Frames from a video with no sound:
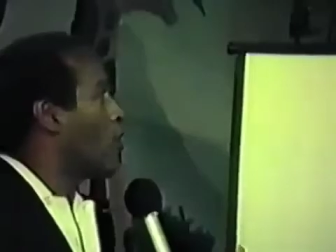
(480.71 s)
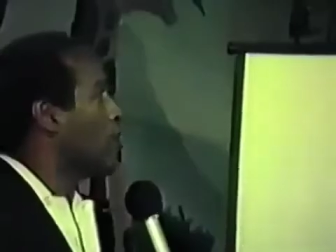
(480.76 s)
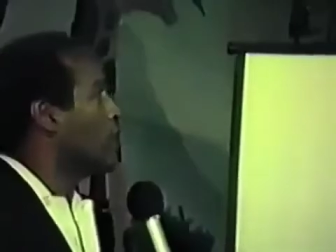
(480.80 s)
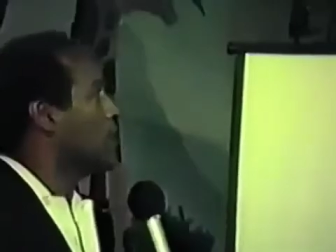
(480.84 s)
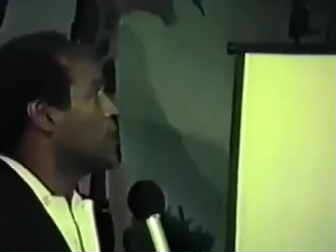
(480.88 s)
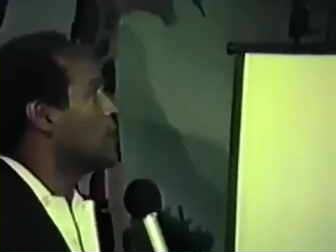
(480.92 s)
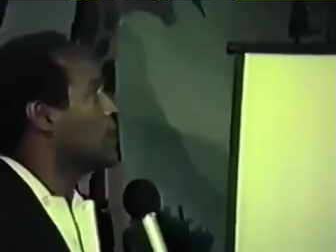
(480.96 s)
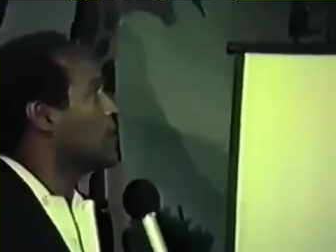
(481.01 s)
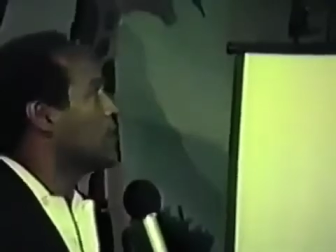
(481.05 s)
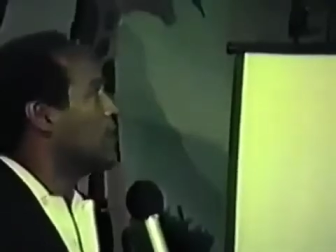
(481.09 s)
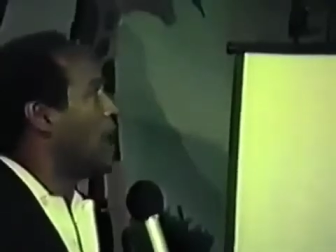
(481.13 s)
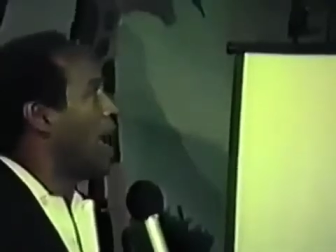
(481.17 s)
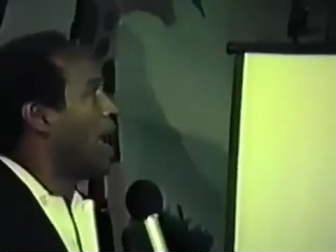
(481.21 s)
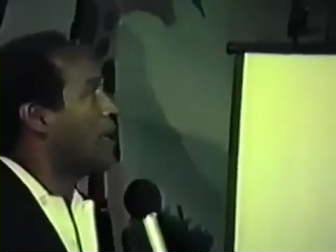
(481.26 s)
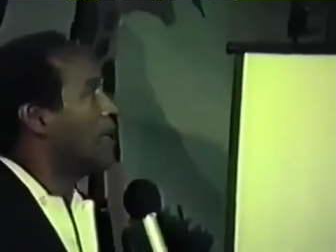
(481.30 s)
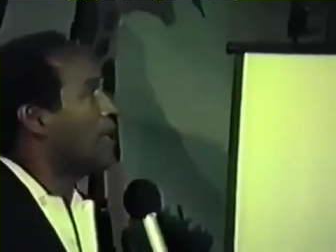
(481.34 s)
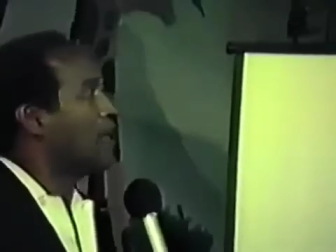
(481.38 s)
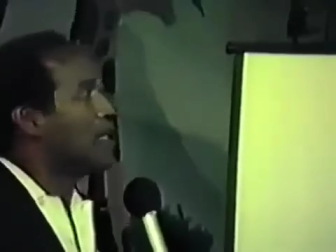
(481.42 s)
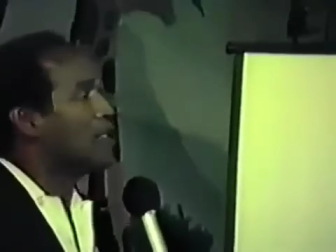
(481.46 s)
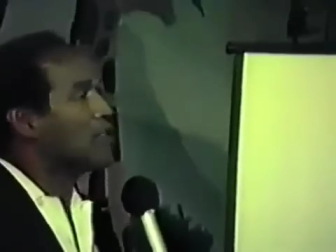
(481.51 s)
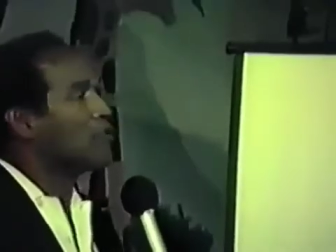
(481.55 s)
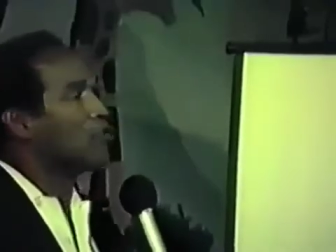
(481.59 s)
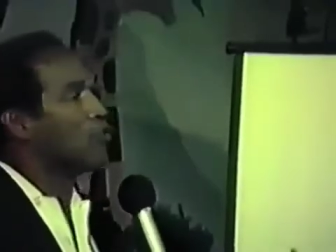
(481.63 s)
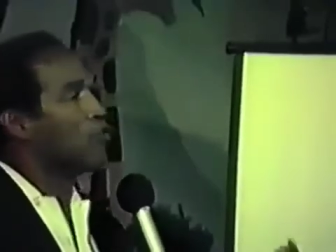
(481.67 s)
court
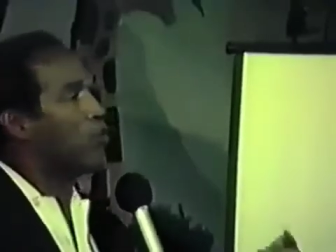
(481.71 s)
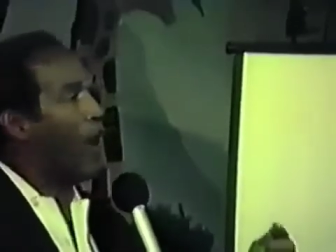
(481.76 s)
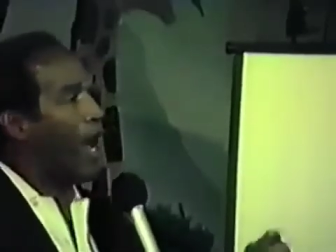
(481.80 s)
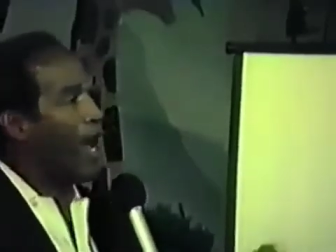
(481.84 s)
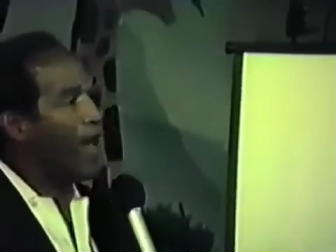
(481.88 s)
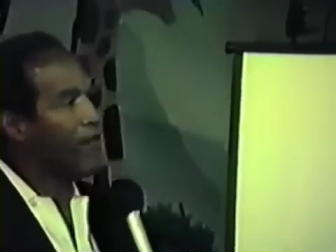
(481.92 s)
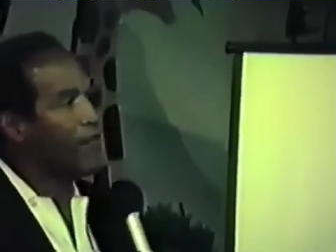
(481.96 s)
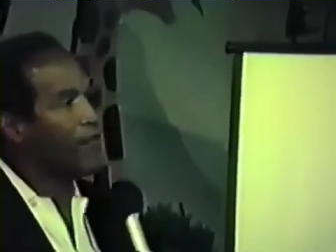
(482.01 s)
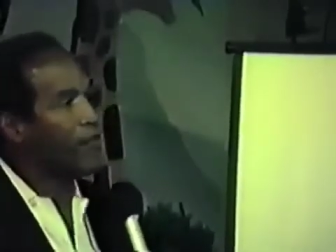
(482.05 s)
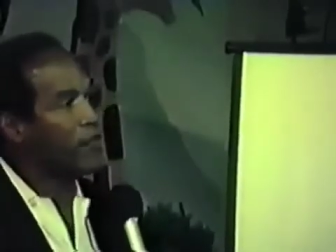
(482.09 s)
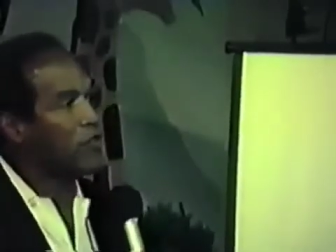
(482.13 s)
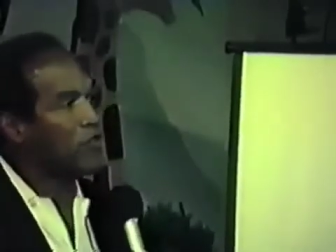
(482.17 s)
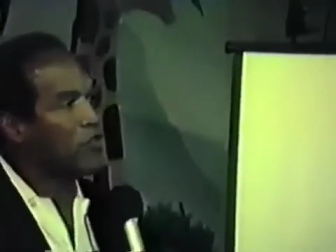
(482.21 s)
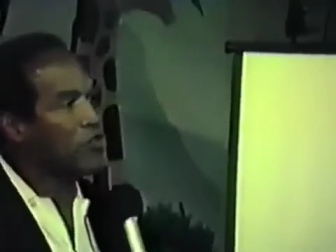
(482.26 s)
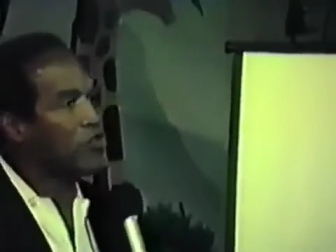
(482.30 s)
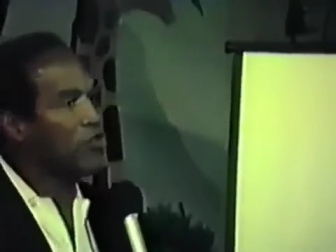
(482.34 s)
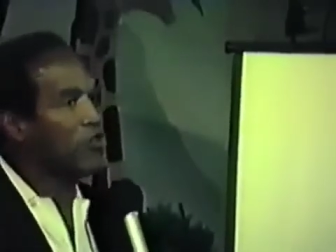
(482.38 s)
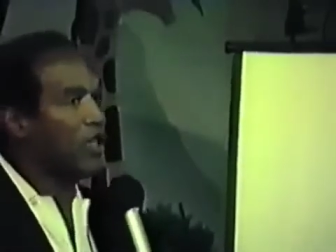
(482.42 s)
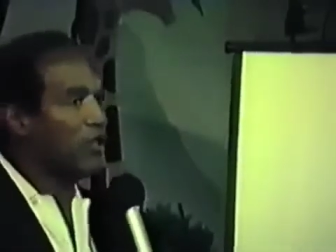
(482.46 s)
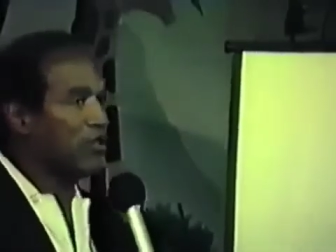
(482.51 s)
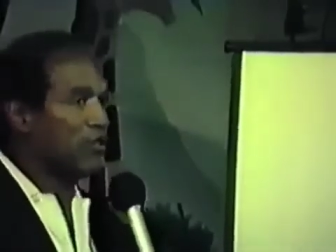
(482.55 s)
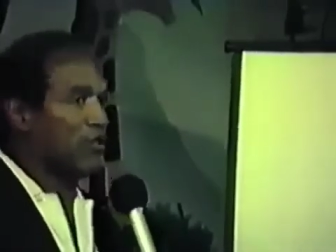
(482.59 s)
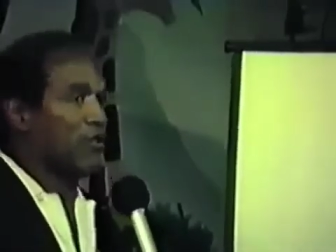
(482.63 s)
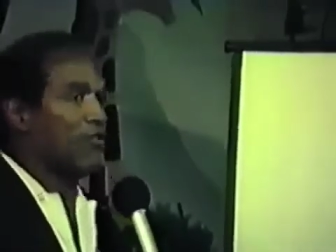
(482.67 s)
decided his wife was
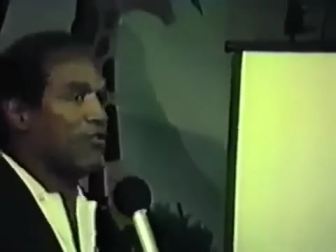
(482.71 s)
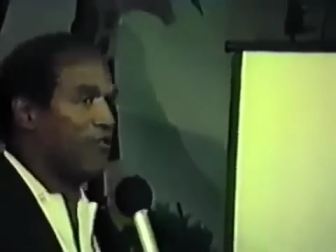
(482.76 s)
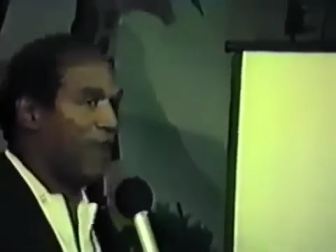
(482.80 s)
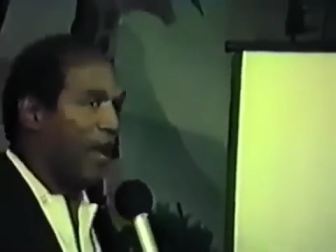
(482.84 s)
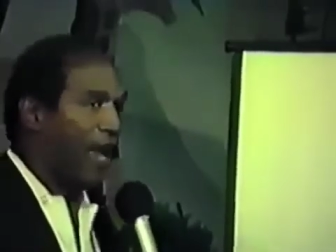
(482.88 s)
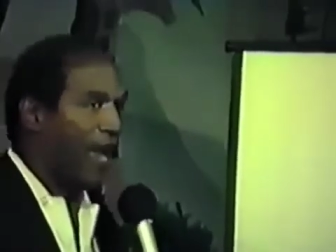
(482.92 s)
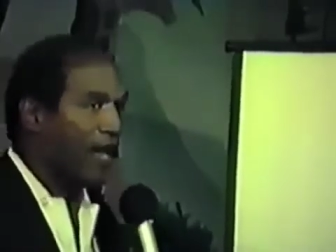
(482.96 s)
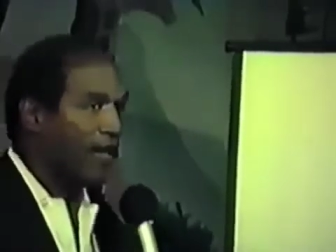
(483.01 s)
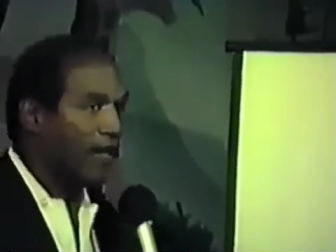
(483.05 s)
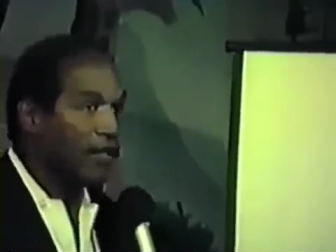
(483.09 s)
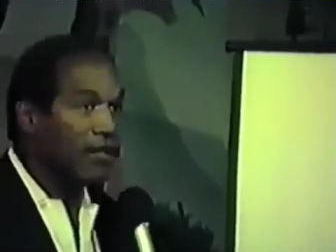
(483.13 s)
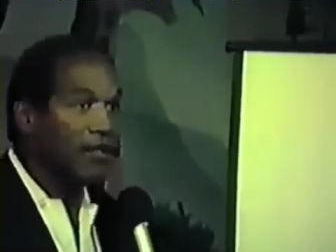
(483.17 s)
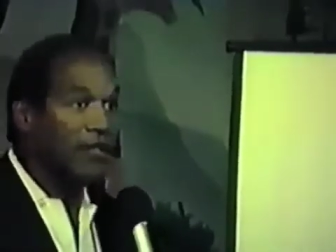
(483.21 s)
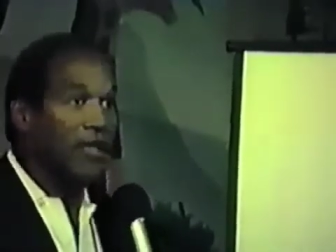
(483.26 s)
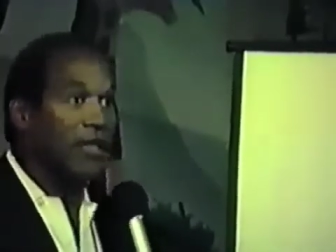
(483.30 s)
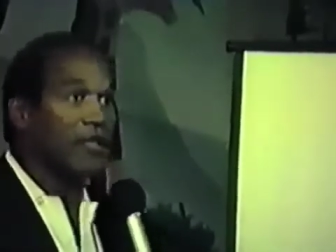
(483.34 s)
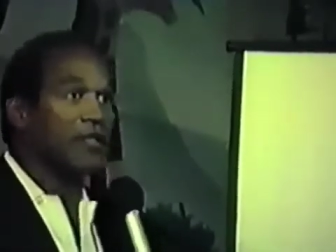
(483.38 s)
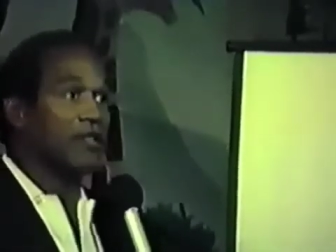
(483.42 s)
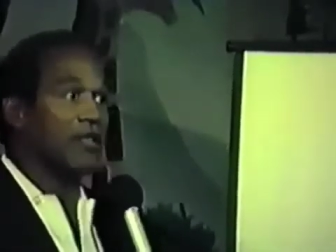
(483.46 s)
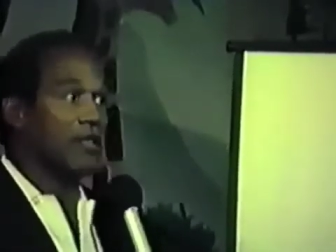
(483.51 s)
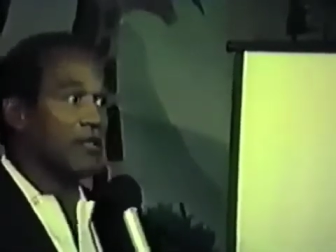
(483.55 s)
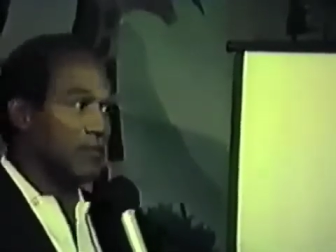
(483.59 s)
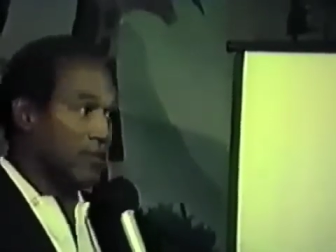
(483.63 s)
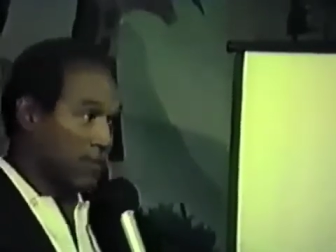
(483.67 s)
justified in
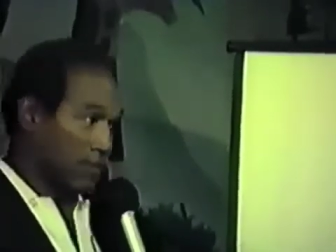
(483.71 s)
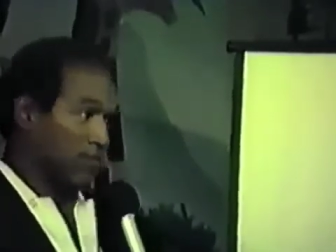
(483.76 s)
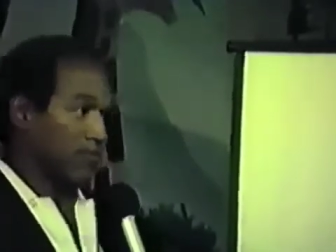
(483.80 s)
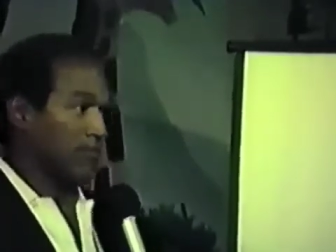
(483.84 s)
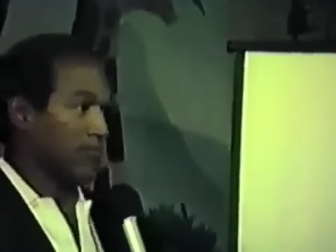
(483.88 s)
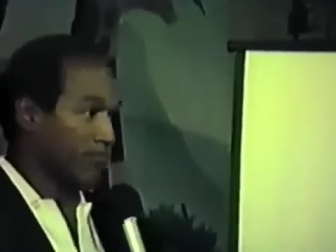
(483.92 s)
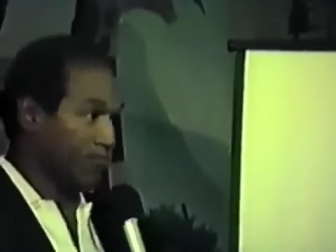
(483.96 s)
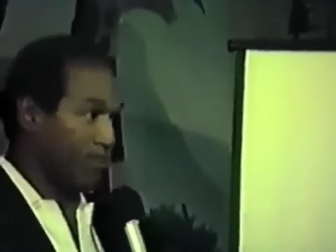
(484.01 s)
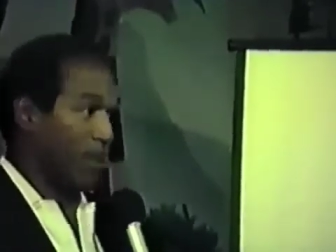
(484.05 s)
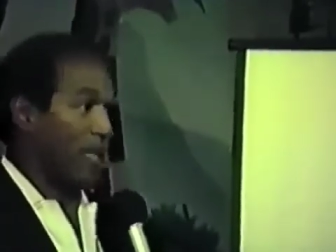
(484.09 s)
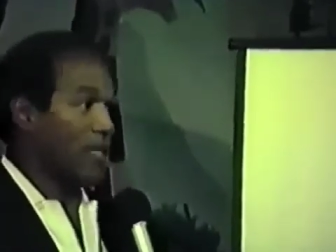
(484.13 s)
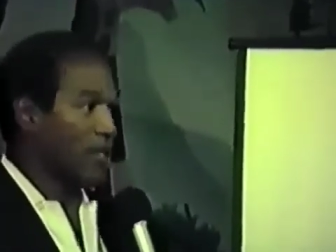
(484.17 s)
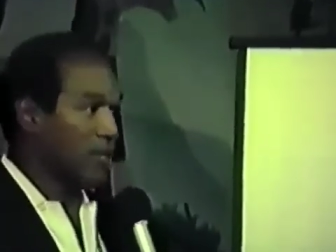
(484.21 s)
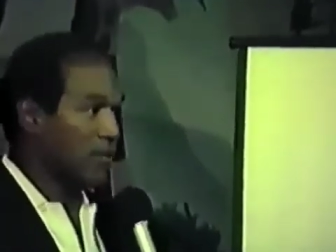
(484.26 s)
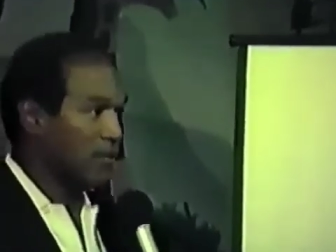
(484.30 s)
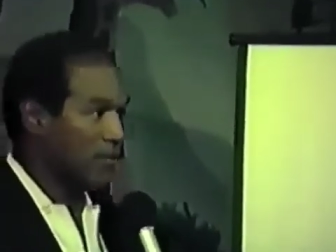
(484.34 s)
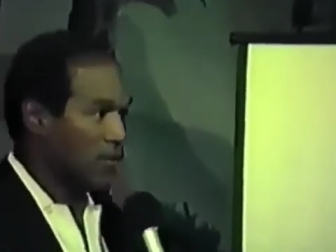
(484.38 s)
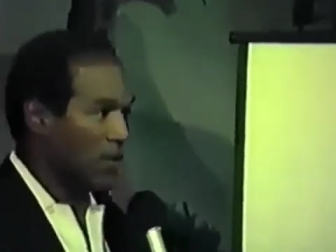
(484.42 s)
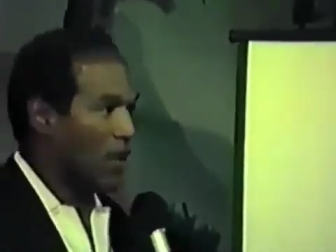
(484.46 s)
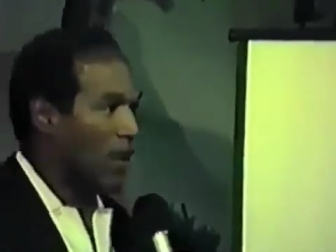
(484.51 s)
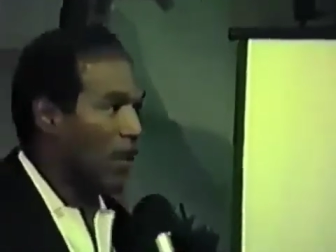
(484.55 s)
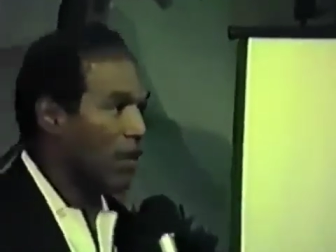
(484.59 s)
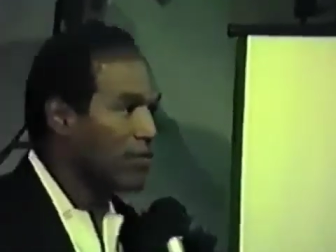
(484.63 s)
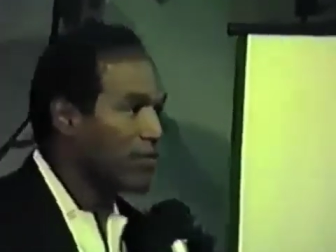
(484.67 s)
cutting his
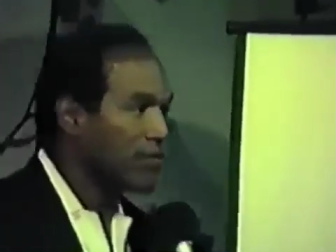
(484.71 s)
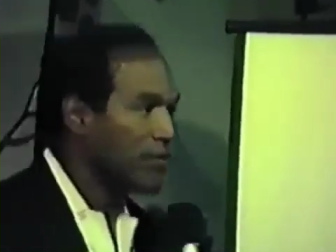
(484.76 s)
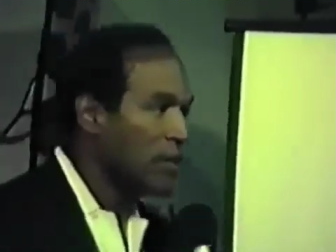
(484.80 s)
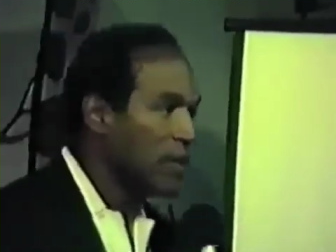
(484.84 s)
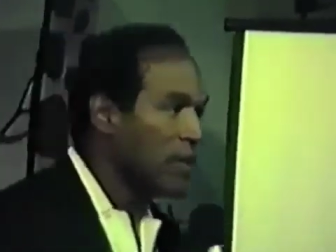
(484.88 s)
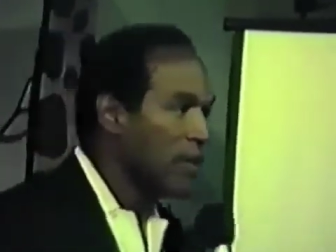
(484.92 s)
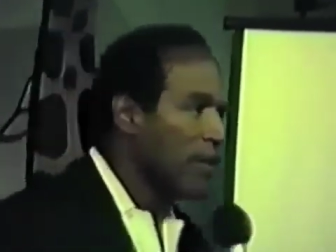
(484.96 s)
penis off.